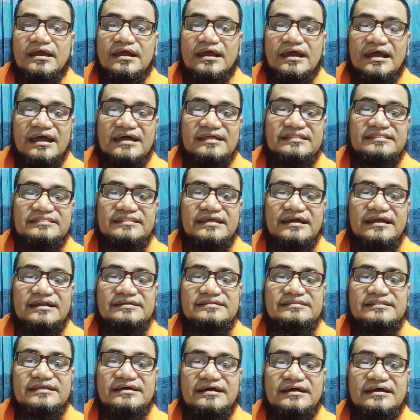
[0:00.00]
and
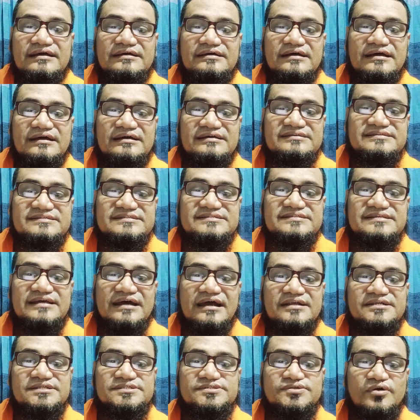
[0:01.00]
that the
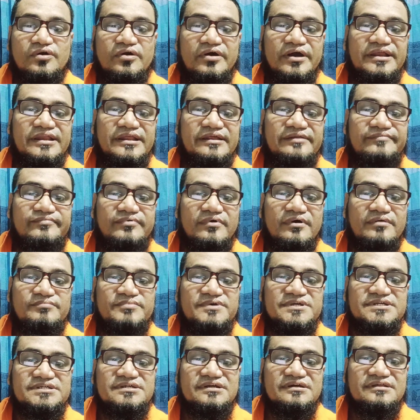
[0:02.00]
search point
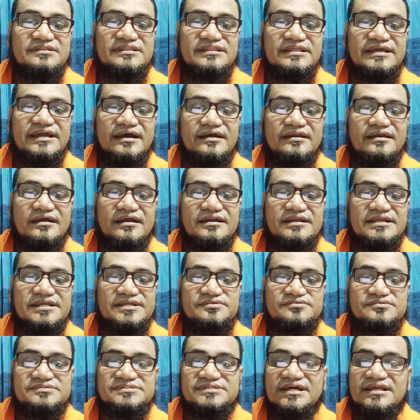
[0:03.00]
information there are
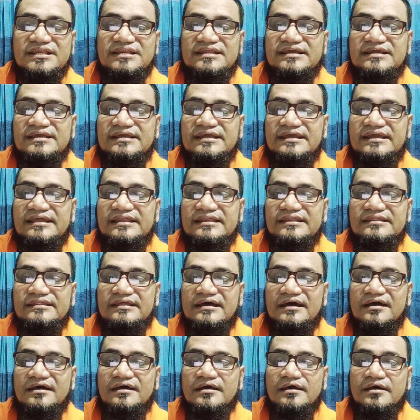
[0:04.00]
usually in
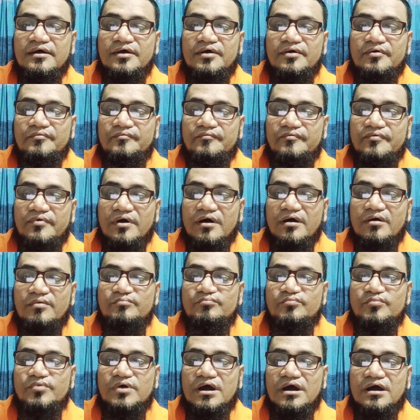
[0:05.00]
the
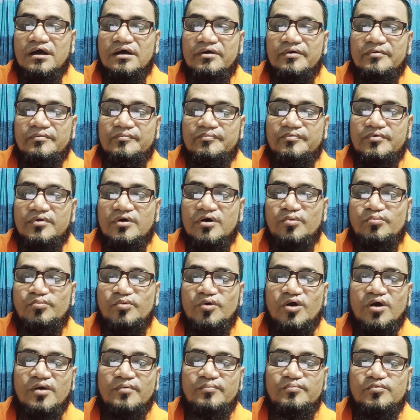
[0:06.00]
from
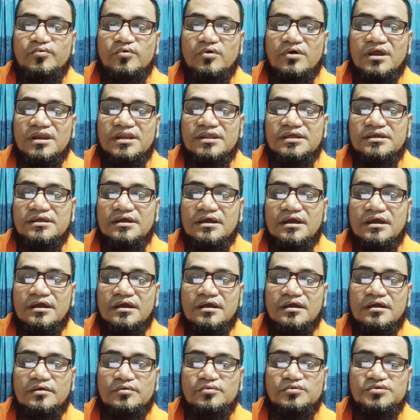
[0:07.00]
of
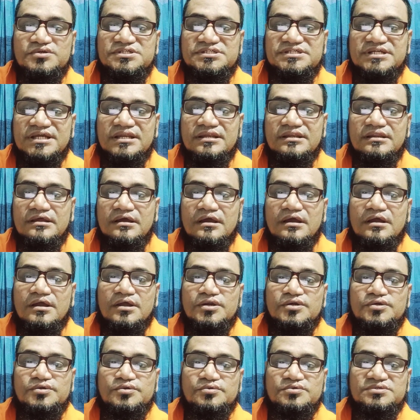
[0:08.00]
question
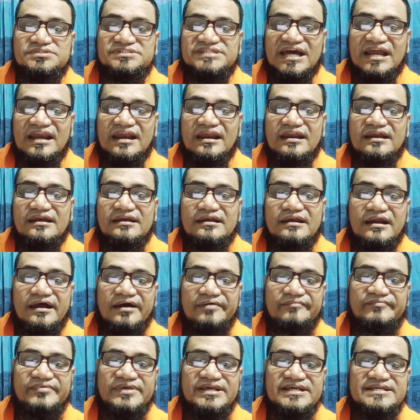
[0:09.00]
to generate
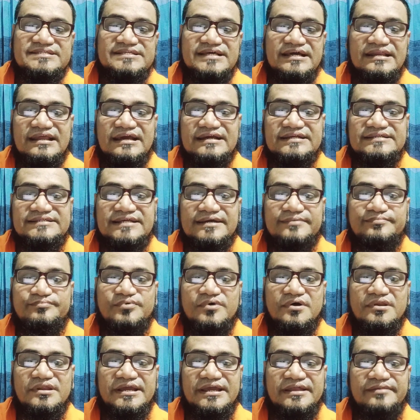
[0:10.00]
graphics and
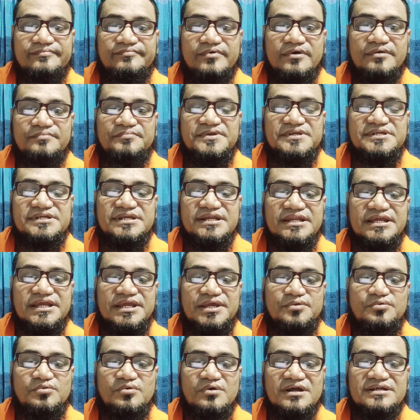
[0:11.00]
example information
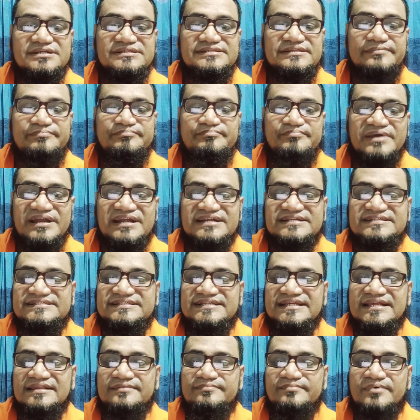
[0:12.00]
keywords, the best
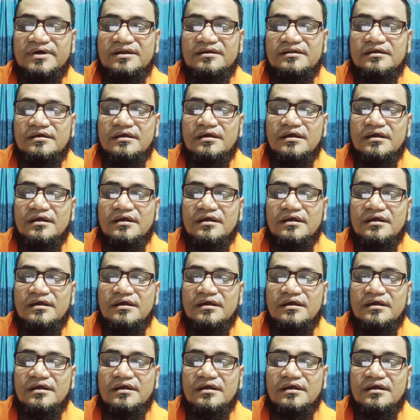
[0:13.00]
silver